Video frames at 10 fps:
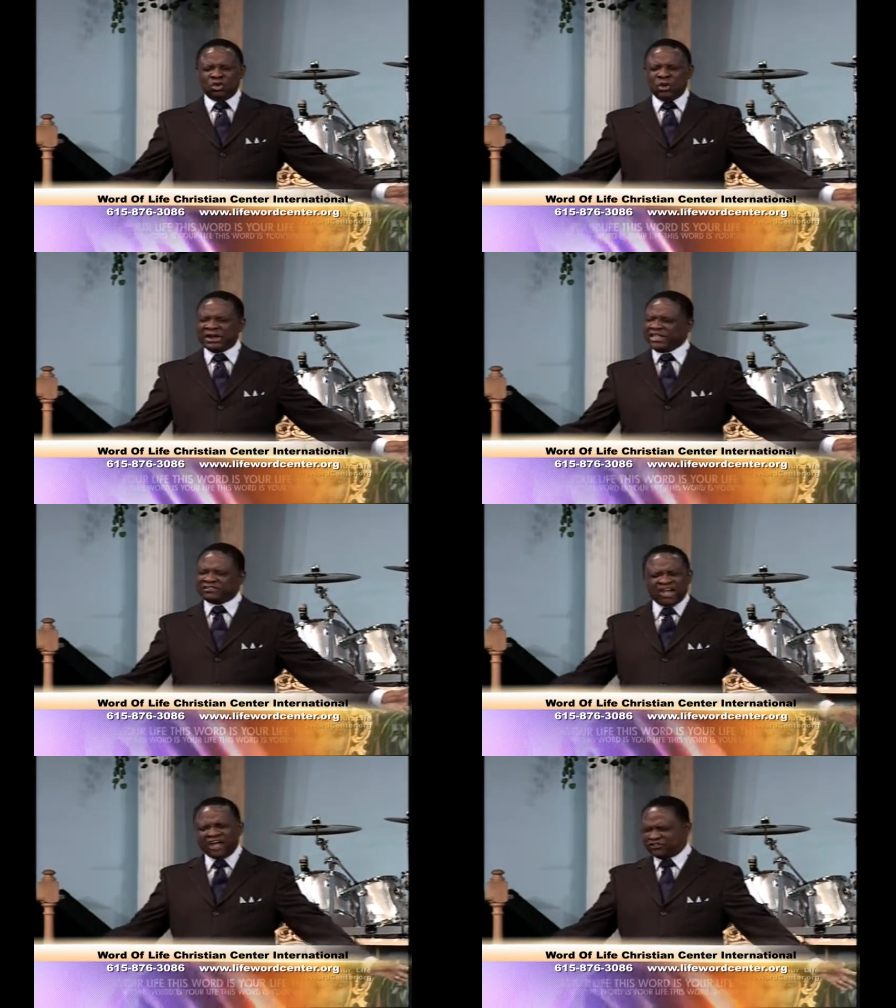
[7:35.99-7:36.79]
when
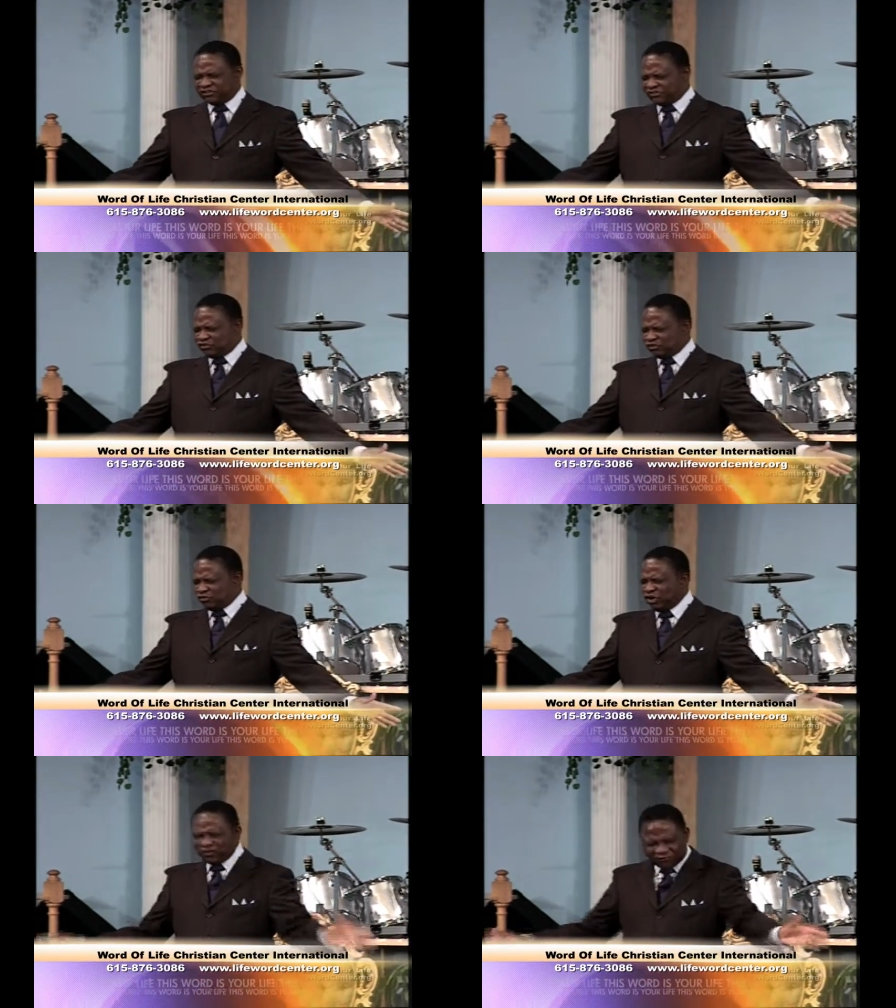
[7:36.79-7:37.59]
it touches
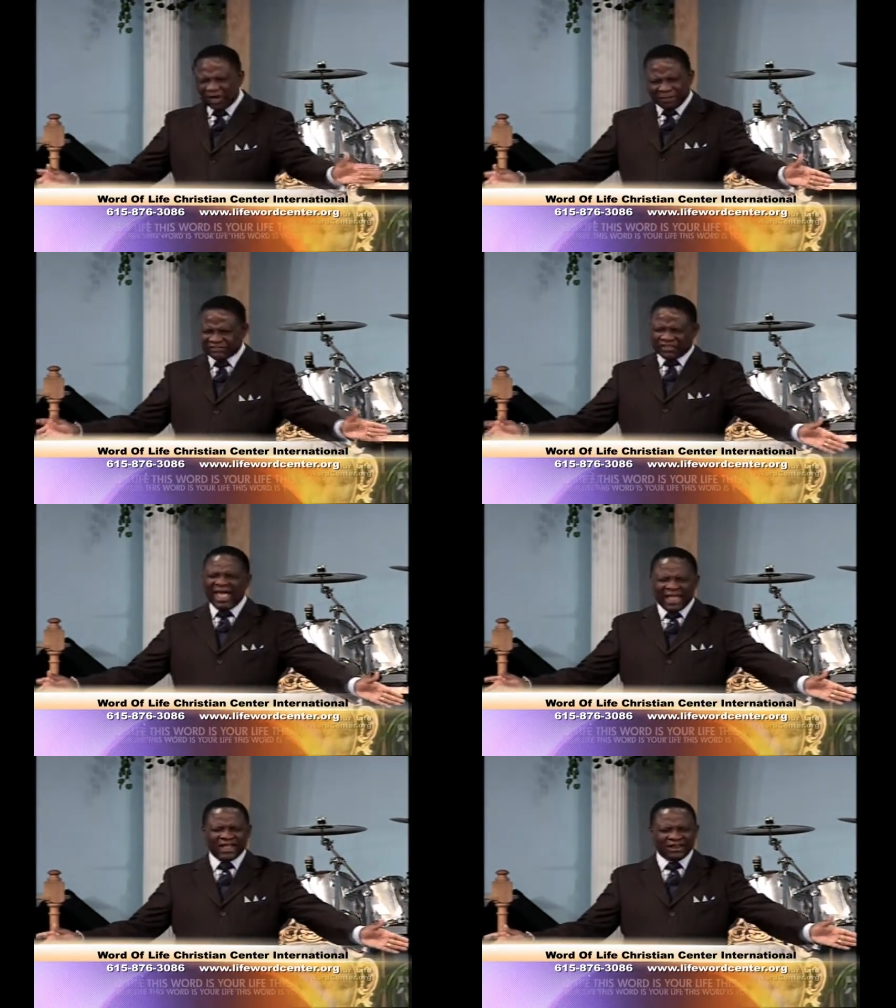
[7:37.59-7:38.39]
you from his
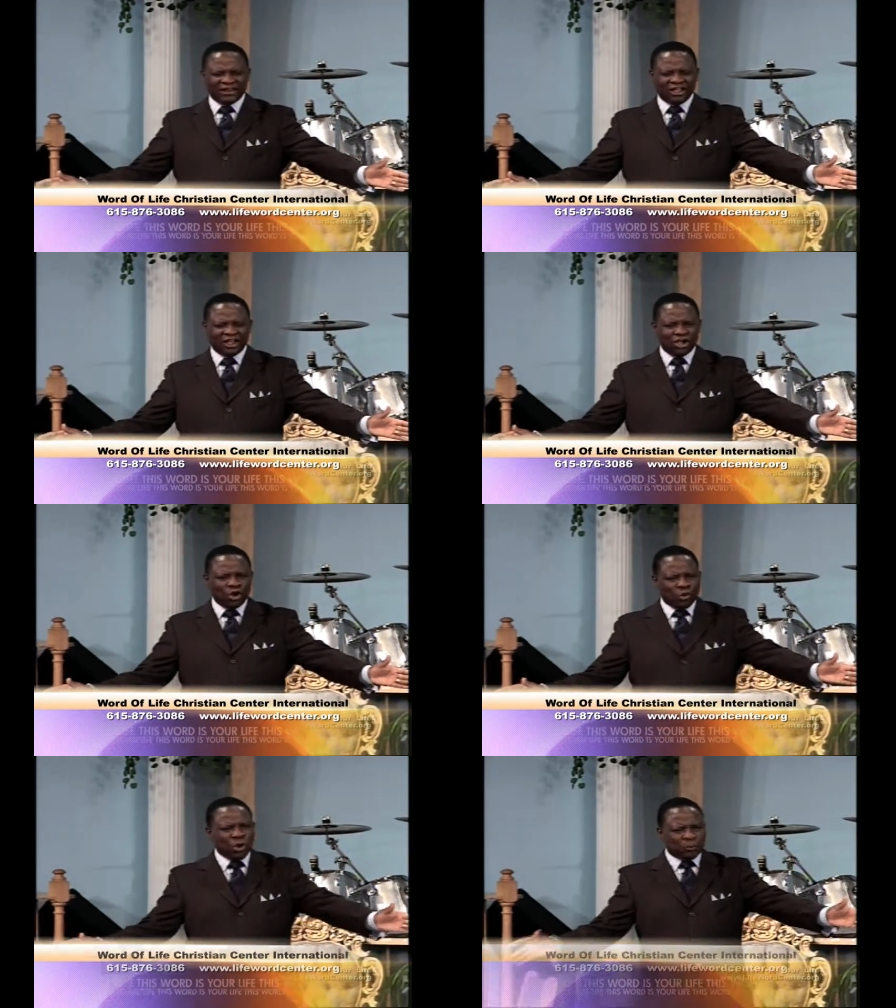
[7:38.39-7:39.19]
hand,
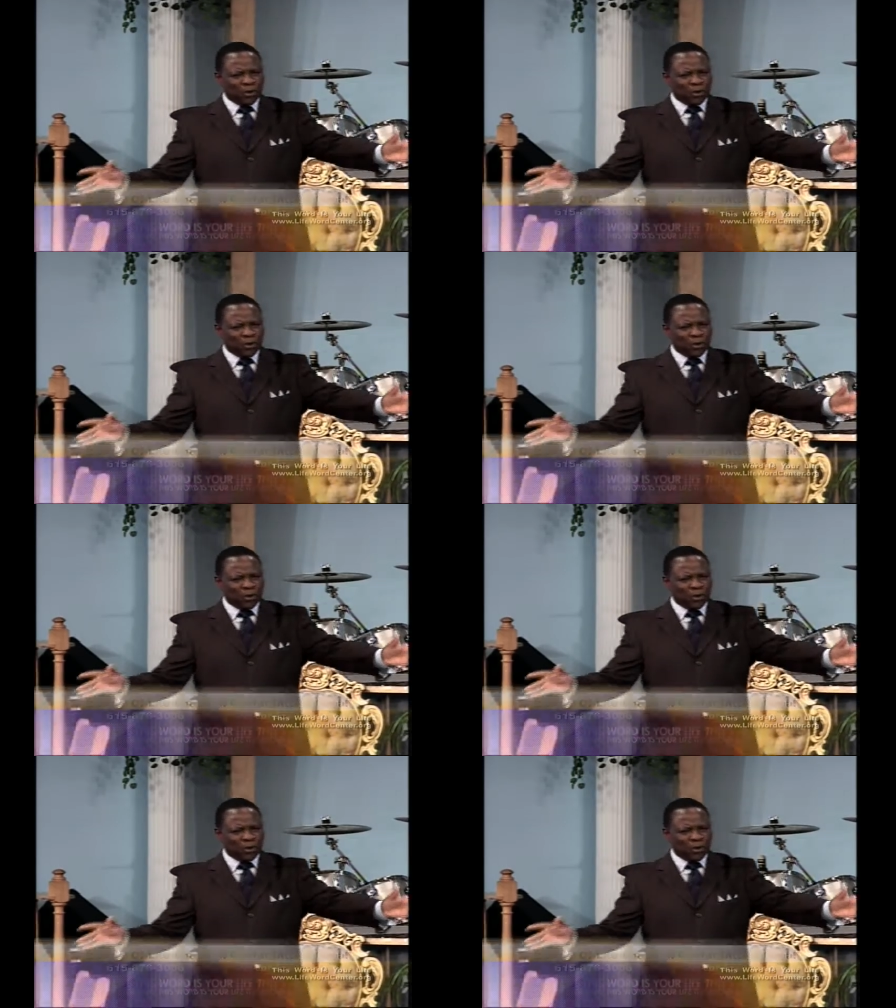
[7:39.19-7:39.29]
will